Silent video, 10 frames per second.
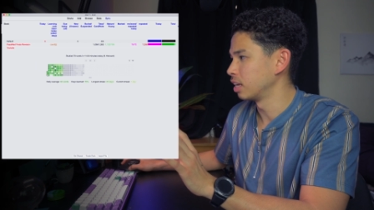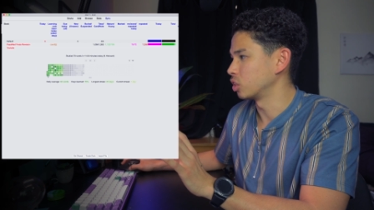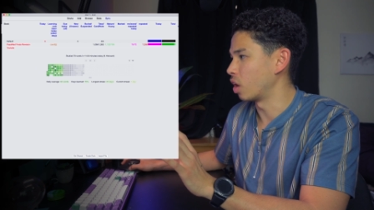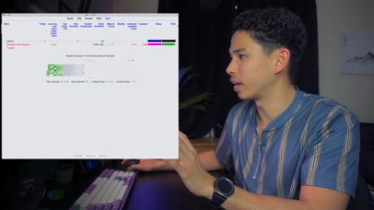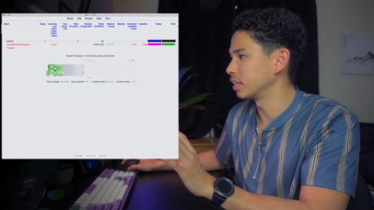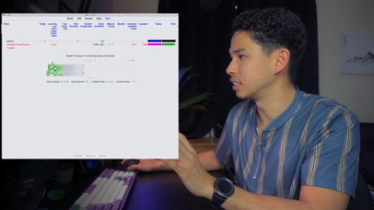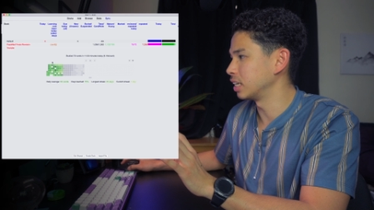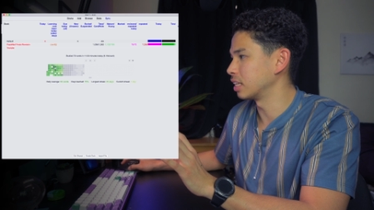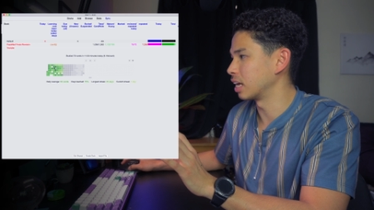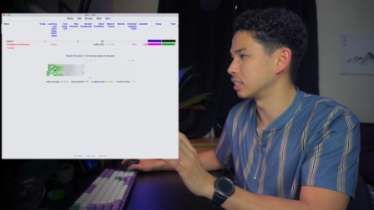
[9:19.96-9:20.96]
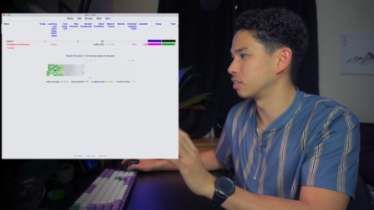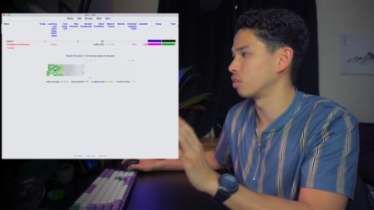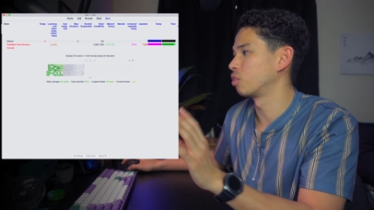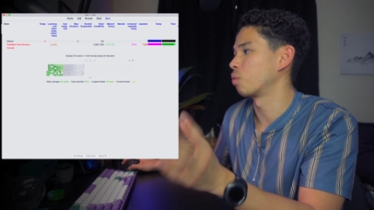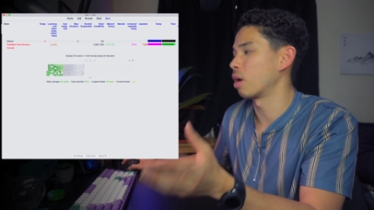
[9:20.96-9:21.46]
So I can see that
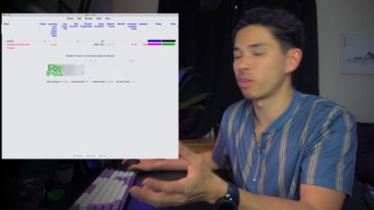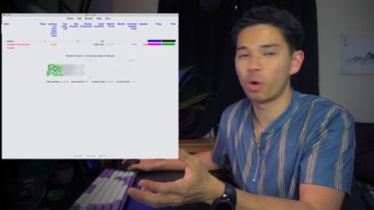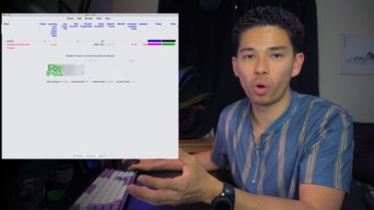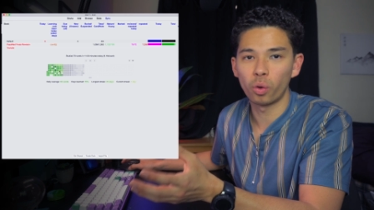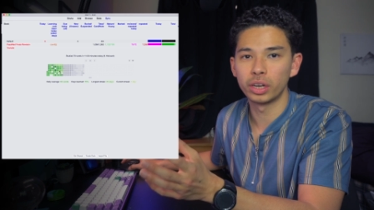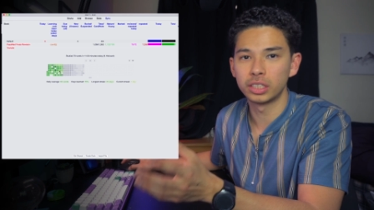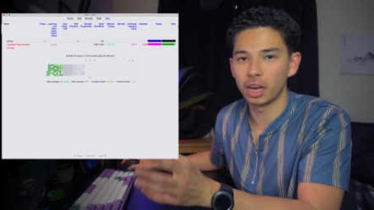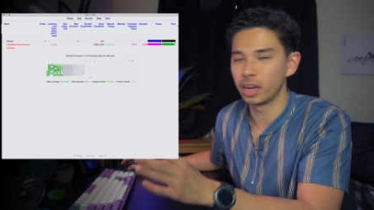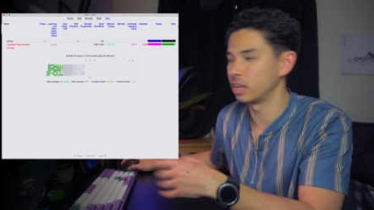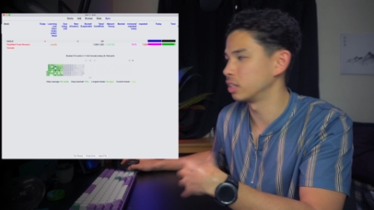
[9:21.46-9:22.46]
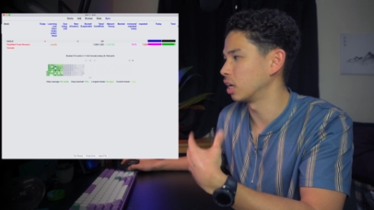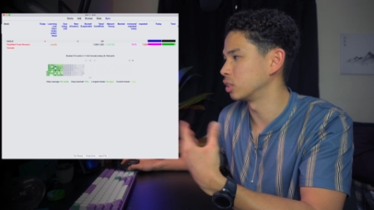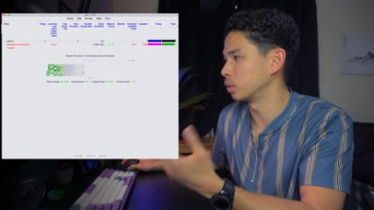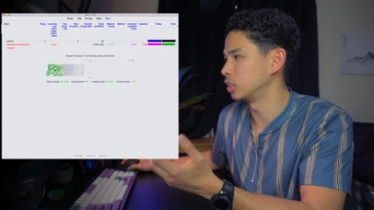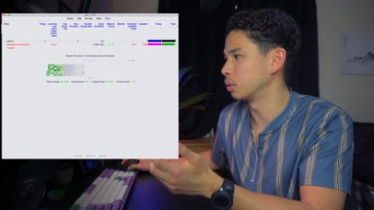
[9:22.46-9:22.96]
throughout the whole entire uh,
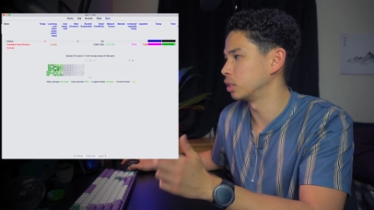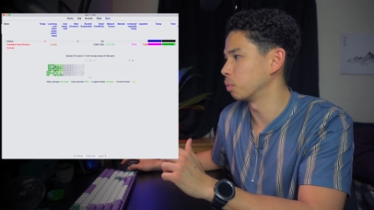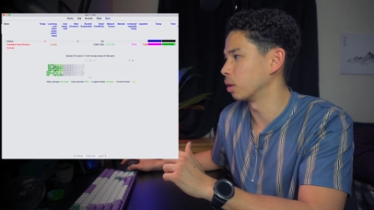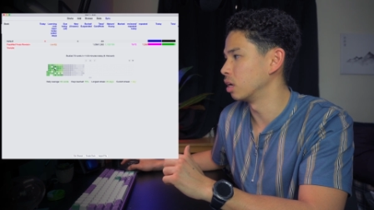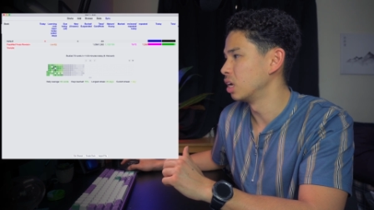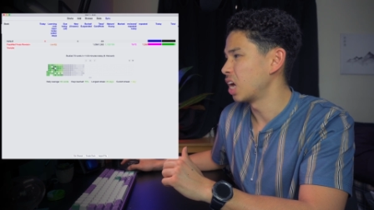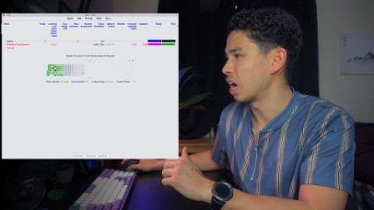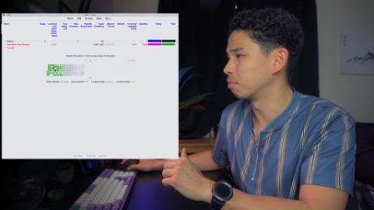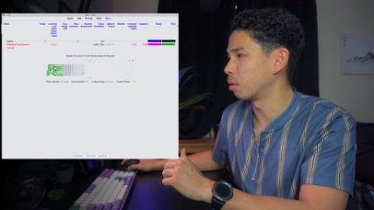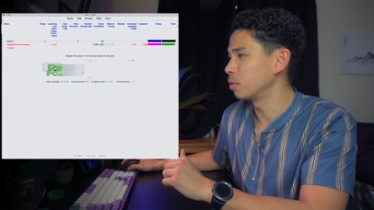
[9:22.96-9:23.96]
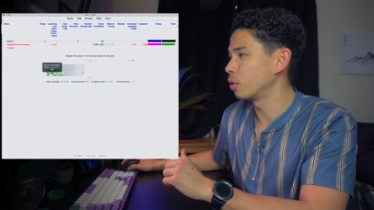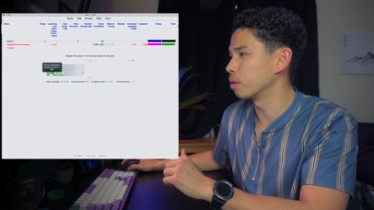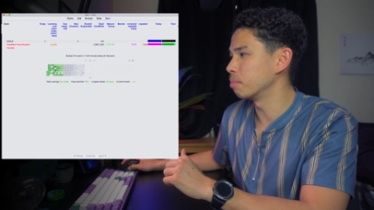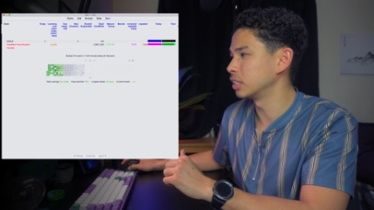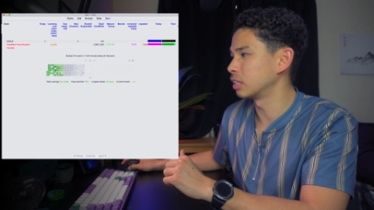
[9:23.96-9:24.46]
2021, I've probably
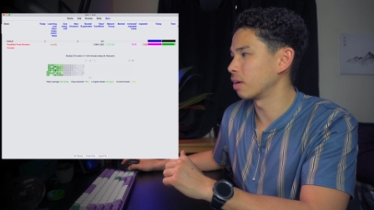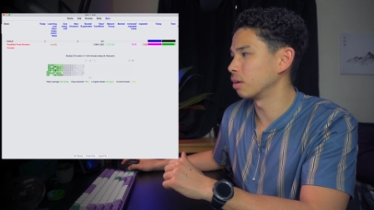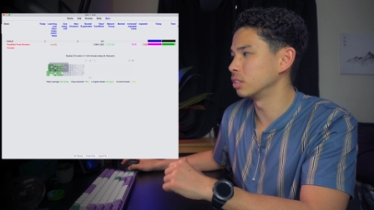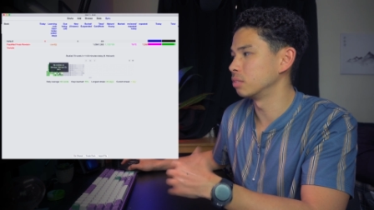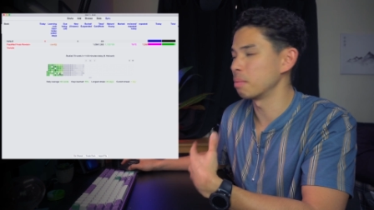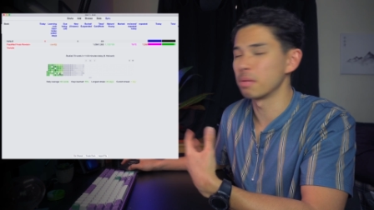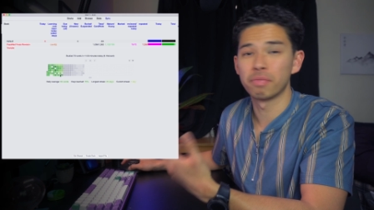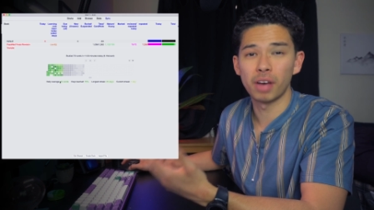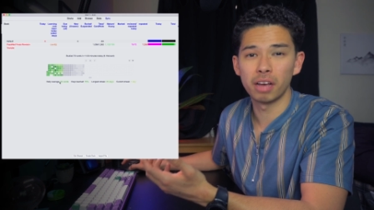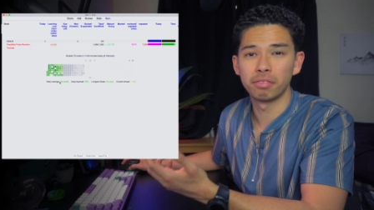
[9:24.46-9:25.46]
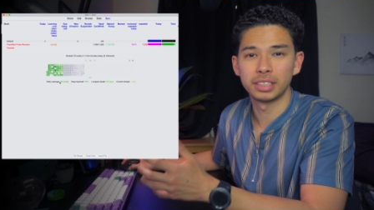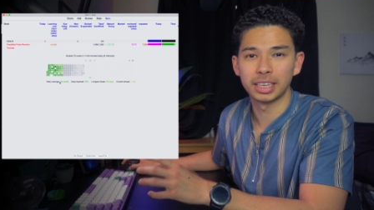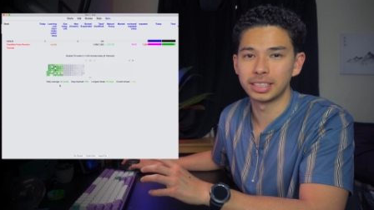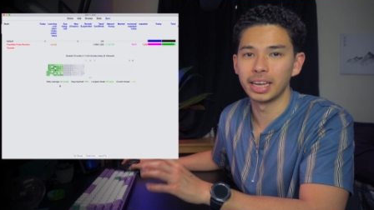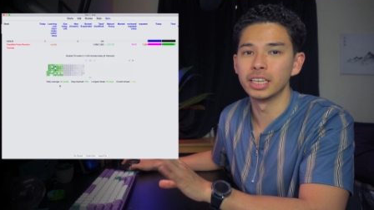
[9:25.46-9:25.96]
only missed around maybe five,
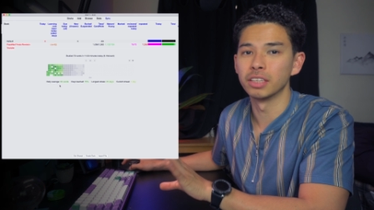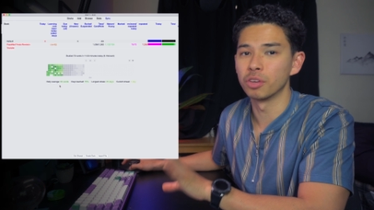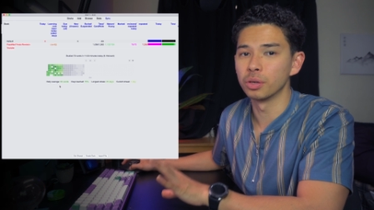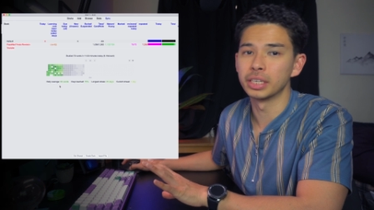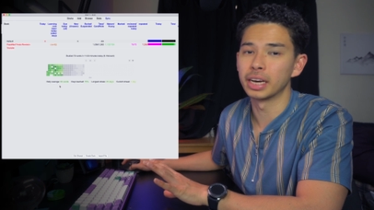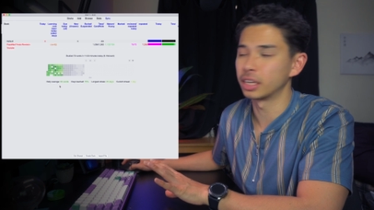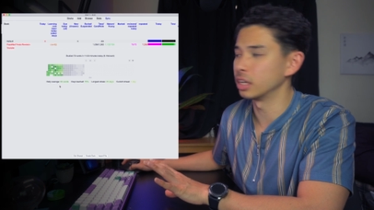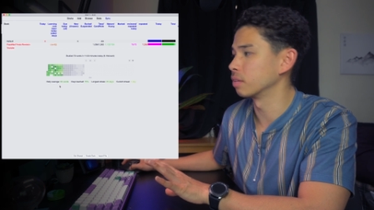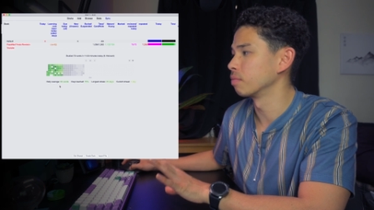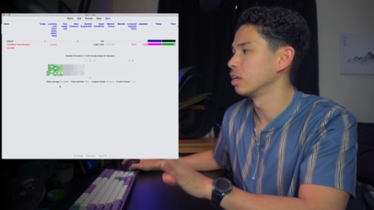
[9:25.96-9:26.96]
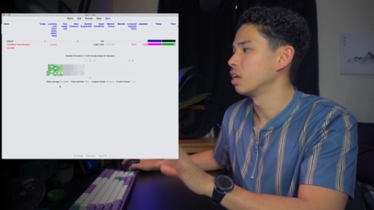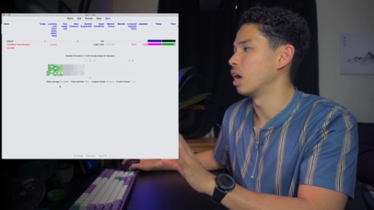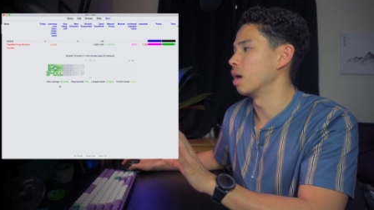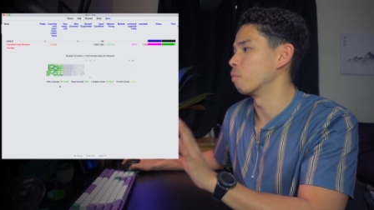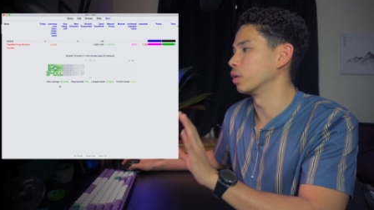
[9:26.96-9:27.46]
six days of use Anki,
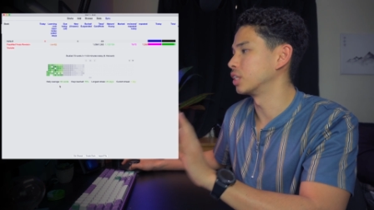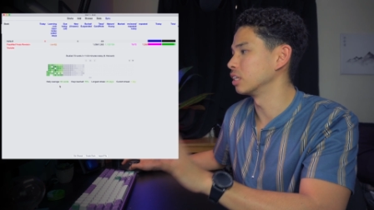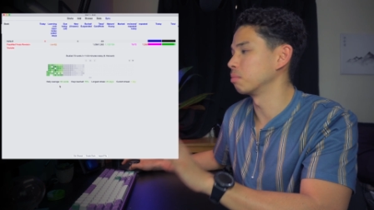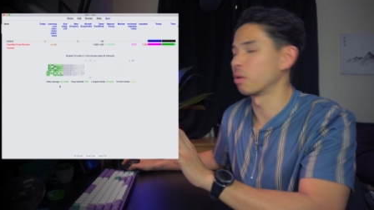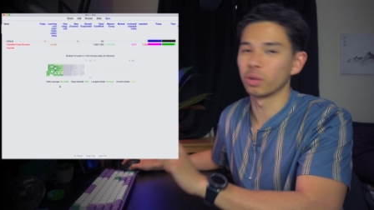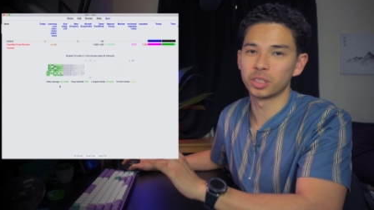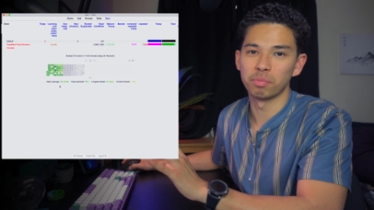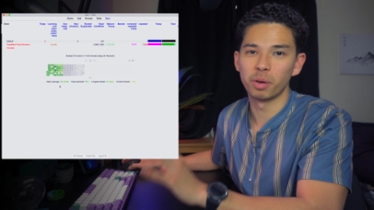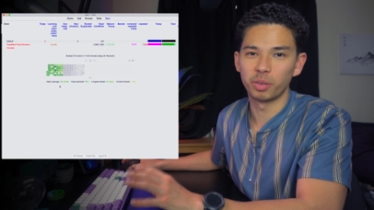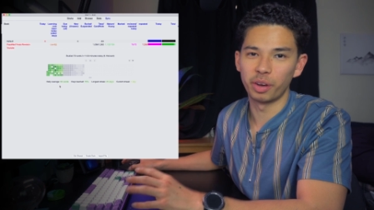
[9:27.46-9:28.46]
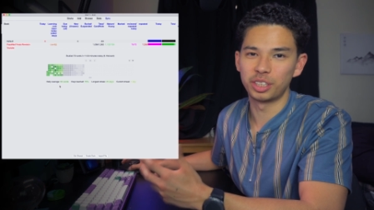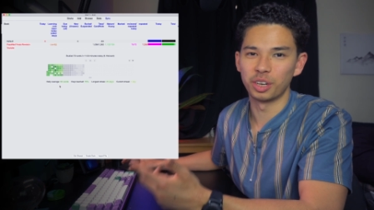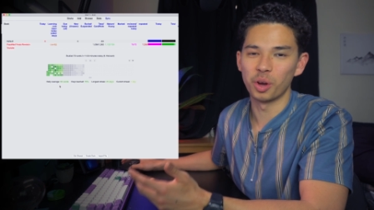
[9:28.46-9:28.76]
um, which gives me lots of motivation and